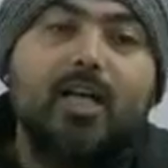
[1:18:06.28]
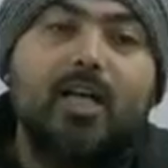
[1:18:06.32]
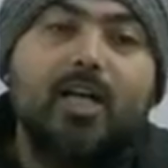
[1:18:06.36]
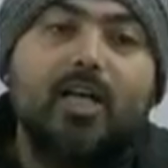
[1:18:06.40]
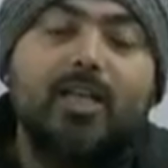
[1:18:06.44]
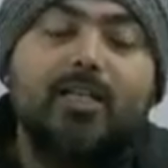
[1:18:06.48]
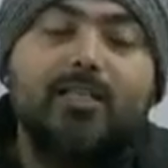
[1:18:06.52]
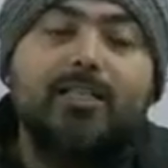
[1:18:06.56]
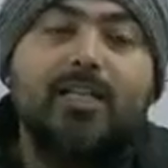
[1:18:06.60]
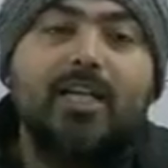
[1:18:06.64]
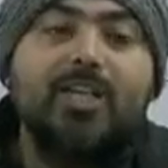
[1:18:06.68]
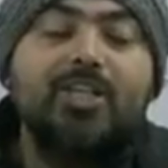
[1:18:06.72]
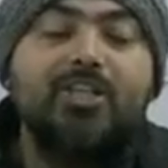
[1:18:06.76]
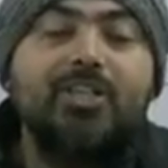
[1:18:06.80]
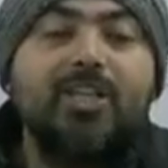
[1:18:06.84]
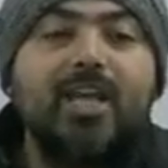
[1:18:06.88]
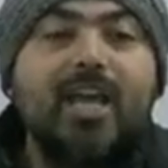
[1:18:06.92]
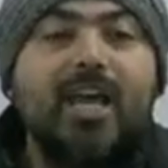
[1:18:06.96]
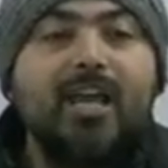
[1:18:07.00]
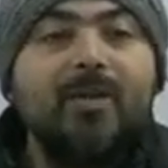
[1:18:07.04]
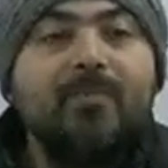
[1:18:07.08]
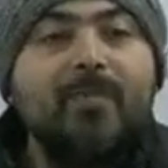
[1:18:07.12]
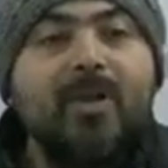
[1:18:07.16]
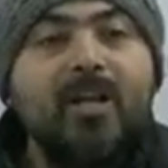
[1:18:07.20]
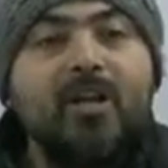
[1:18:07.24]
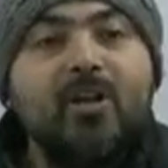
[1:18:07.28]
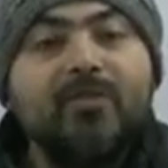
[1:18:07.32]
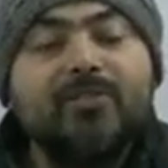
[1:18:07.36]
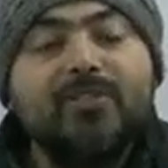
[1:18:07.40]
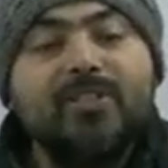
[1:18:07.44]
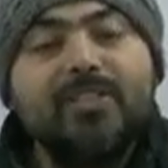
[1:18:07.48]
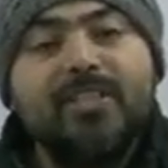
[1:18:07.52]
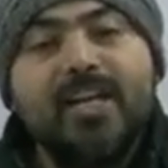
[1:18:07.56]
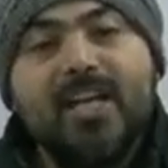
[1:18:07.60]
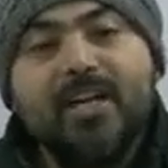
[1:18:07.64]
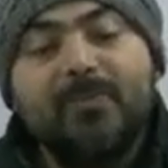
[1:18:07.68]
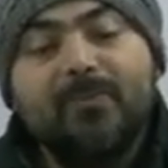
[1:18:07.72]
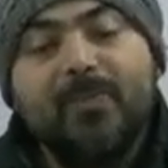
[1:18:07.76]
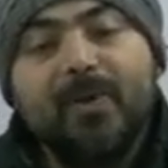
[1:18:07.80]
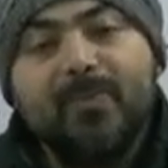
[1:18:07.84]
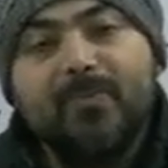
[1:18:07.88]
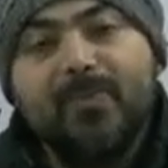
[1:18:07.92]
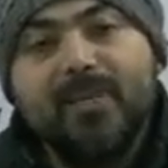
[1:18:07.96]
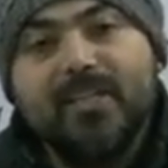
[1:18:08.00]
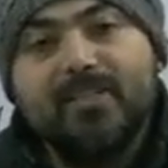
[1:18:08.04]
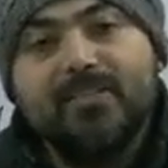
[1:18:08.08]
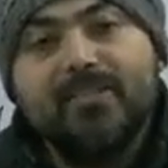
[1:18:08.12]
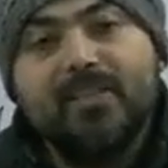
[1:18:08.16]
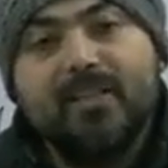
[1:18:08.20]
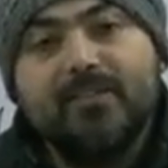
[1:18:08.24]
the chairman of state
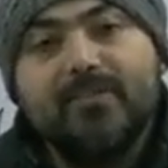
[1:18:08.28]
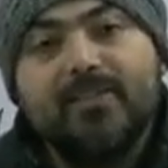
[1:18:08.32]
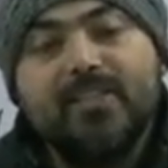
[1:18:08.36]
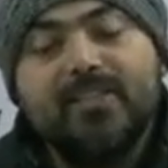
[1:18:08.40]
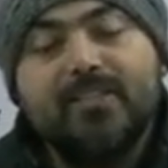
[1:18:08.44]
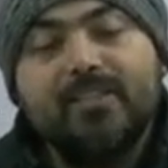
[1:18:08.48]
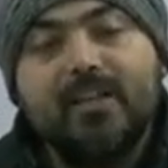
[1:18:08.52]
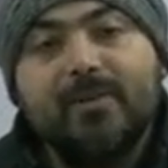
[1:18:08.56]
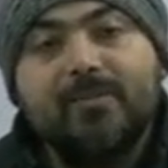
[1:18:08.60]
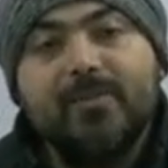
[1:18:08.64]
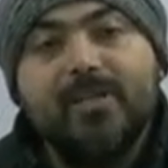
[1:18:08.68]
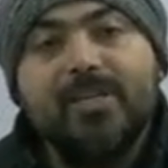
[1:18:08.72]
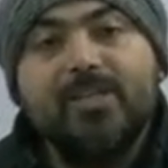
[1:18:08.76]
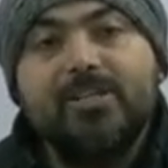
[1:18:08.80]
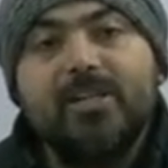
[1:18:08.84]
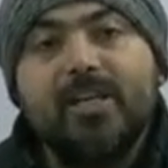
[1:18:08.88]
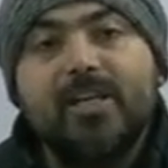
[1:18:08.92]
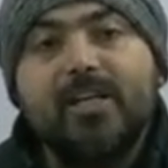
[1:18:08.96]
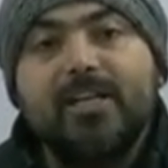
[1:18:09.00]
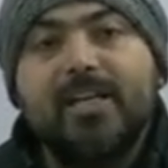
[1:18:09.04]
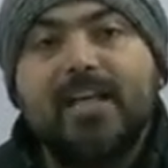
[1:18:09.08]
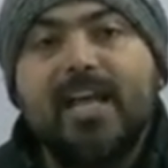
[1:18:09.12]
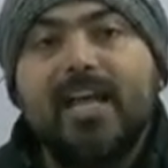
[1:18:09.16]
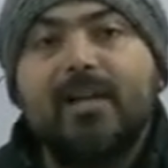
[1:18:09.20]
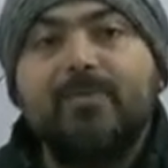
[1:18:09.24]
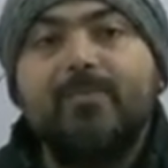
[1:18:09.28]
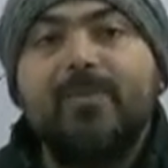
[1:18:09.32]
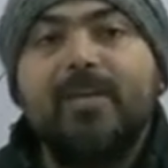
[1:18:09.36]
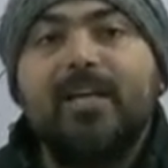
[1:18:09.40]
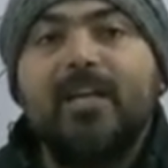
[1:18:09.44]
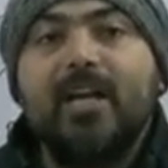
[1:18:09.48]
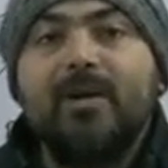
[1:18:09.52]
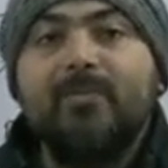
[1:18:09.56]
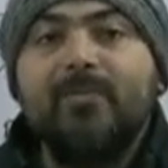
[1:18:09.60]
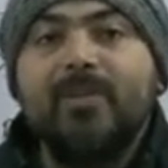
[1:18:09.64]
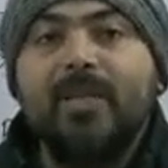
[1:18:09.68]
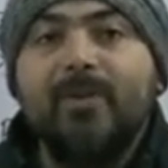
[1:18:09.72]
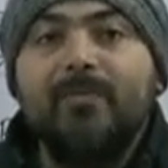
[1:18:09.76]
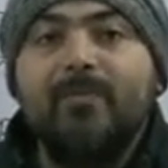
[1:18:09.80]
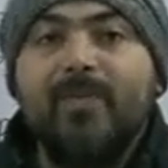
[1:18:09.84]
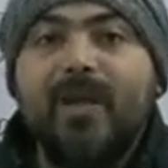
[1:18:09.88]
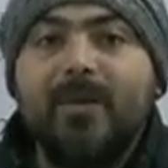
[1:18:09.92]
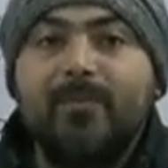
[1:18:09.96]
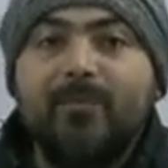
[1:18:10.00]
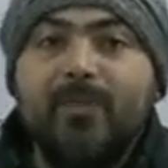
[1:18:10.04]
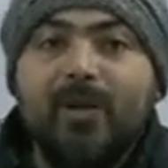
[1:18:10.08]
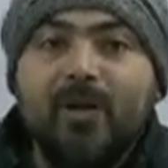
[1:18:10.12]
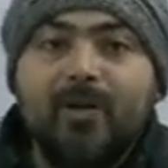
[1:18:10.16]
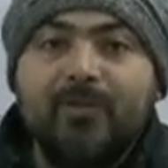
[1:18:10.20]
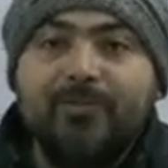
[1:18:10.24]
public service commission can become the
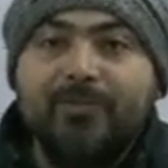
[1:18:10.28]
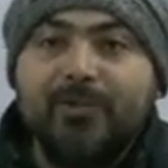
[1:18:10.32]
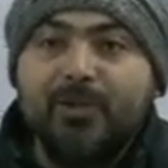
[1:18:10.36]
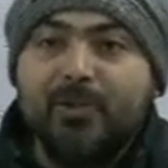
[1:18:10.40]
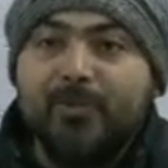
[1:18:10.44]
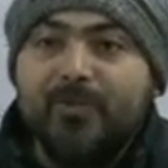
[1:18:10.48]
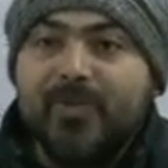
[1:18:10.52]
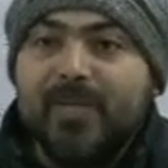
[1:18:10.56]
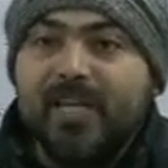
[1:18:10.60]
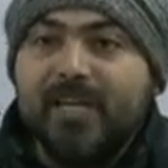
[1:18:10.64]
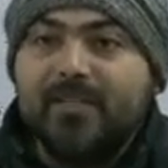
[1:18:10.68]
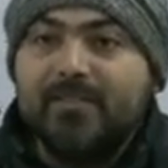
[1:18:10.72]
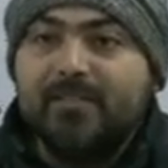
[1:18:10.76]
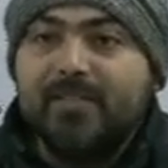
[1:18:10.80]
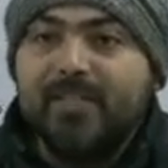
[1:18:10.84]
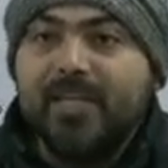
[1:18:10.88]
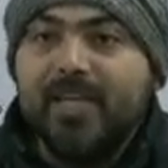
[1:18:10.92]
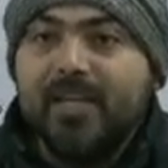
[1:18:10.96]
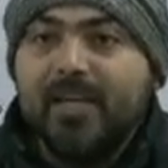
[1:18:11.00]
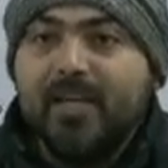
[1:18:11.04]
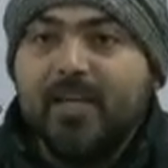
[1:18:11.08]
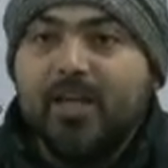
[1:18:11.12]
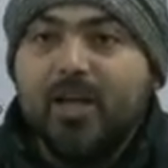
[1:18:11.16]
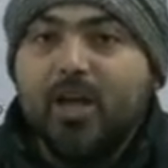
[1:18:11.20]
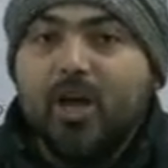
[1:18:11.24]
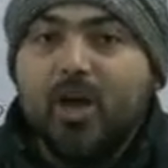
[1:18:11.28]
member of UPSC,